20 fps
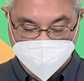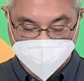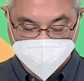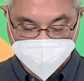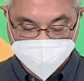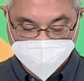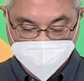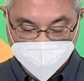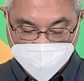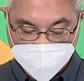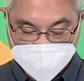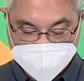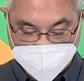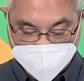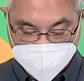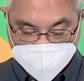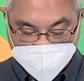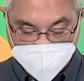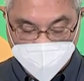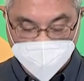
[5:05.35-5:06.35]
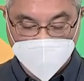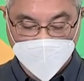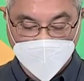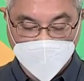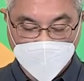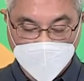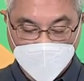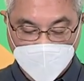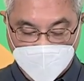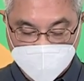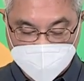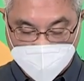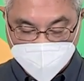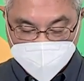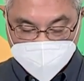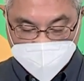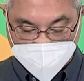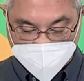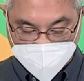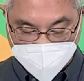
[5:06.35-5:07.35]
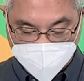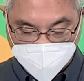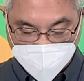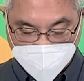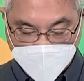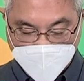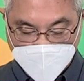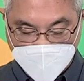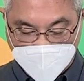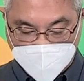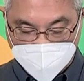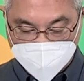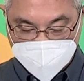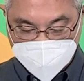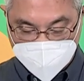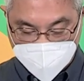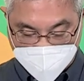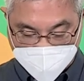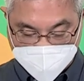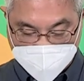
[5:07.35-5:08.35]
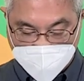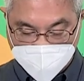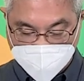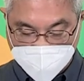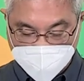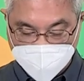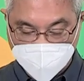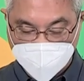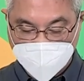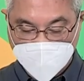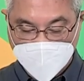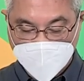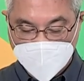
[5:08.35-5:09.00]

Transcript: symposium to share their experiences and opinions with us.